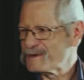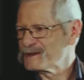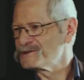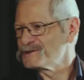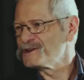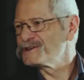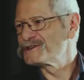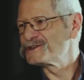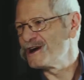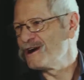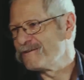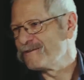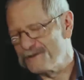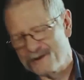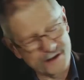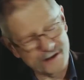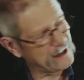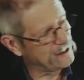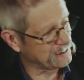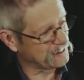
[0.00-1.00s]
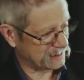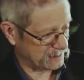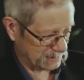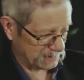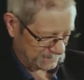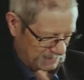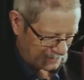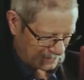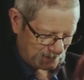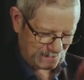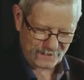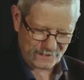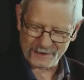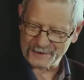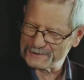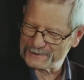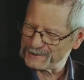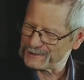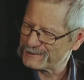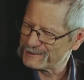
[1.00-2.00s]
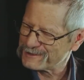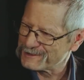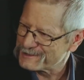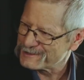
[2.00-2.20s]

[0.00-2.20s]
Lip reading: been doing Java, and now there's this funny thing that